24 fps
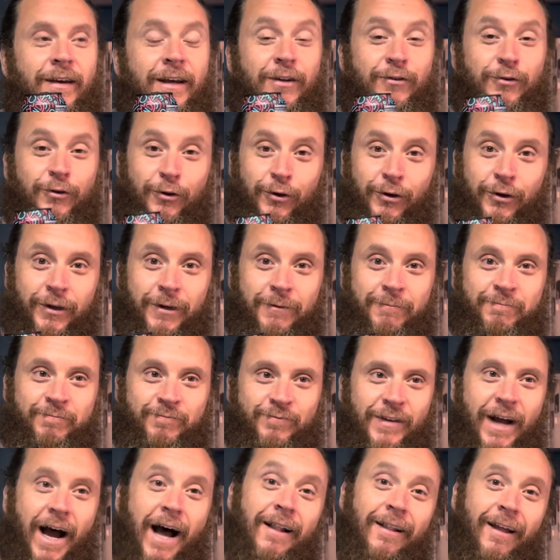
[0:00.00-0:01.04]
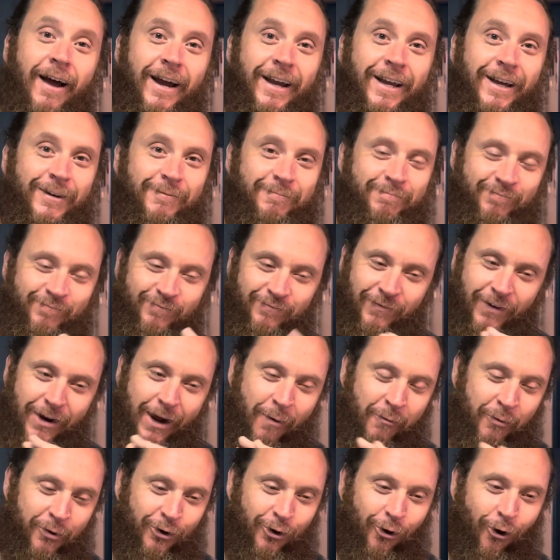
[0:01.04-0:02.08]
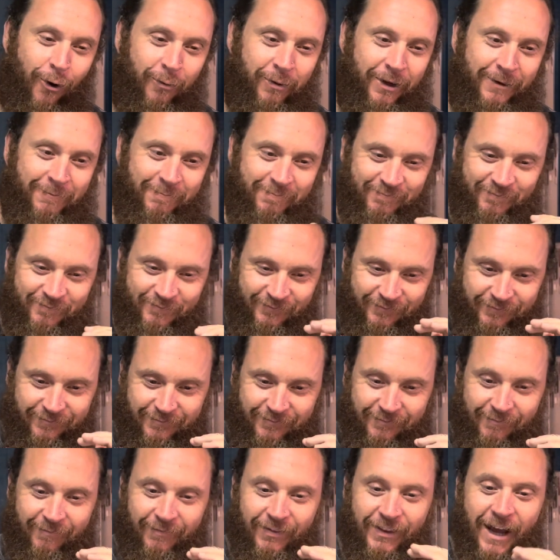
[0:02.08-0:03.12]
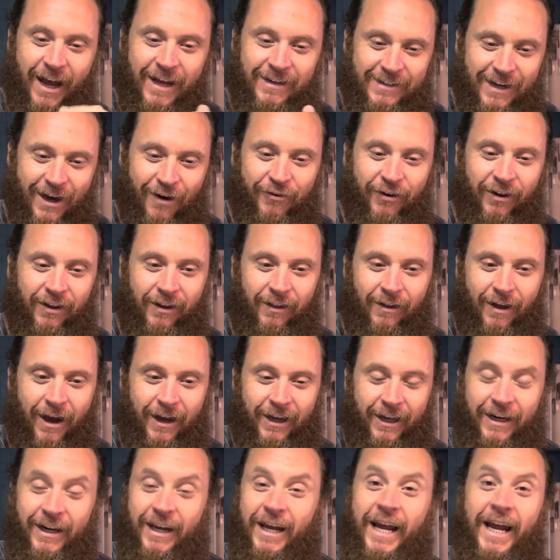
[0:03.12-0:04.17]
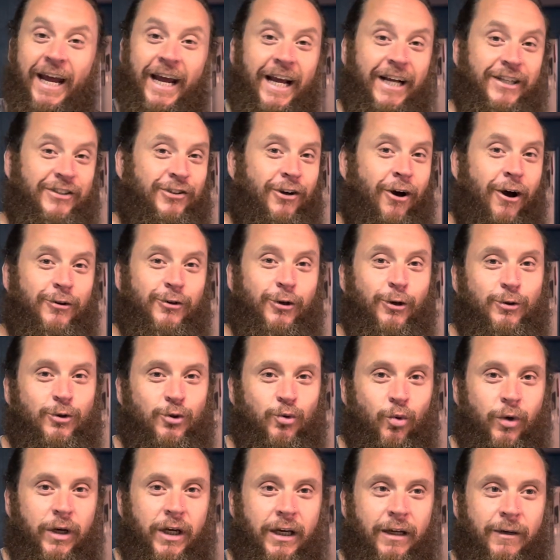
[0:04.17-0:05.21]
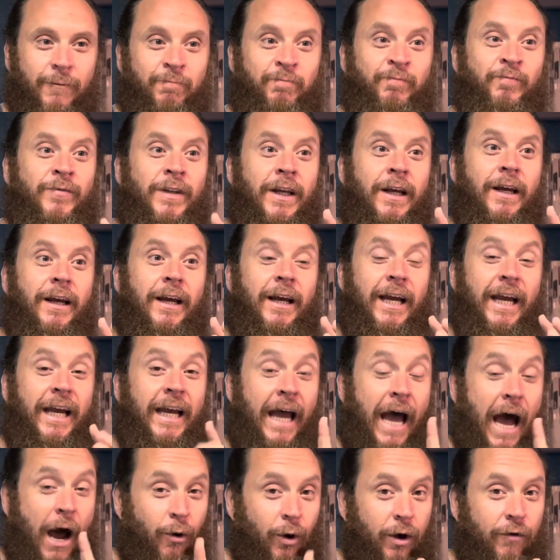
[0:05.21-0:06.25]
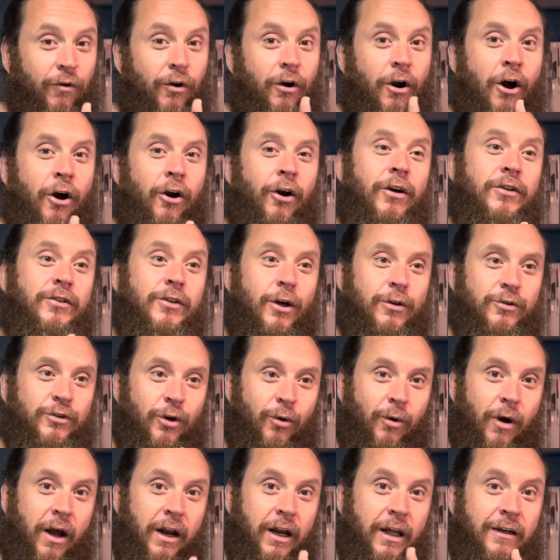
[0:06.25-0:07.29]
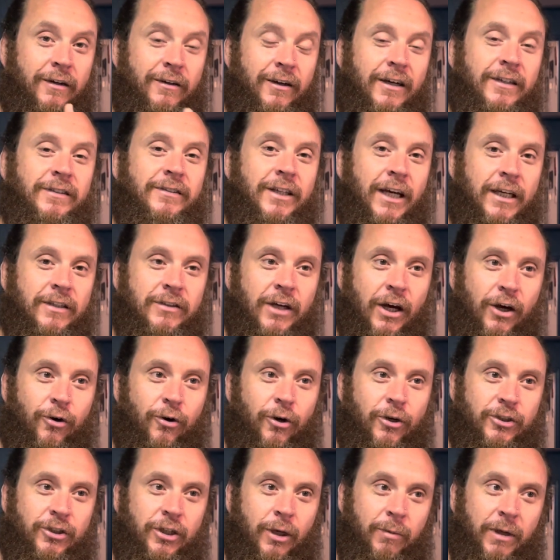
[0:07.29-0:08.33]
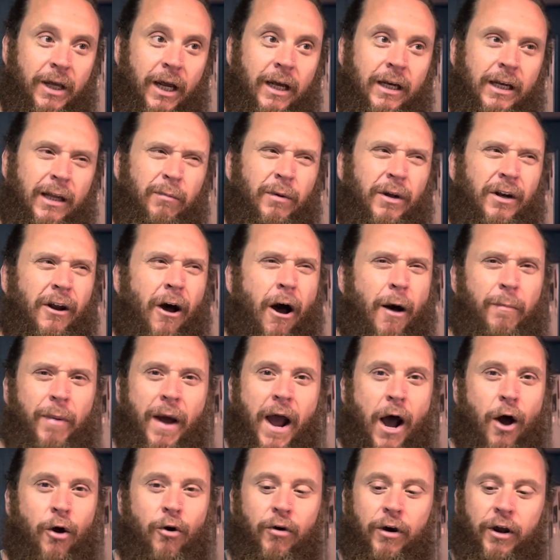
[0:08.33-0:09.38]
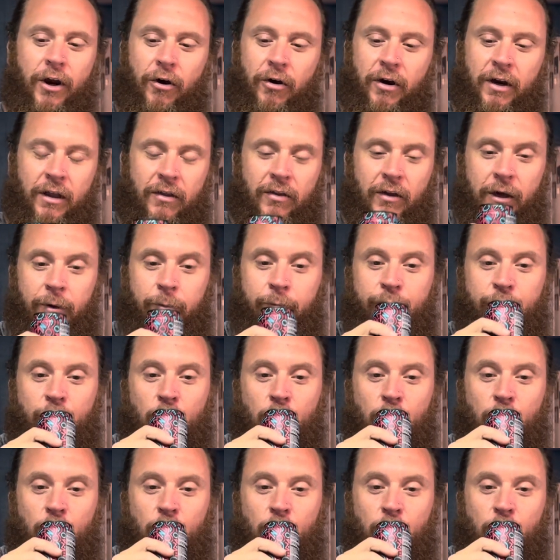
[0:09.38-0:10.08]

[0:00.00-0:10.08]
It's good. I like it. I'm with Darby. I definitely like it. It's not too sweet. However, Hunter is also right. It does taste like crushed up candy, but not powdery or anything.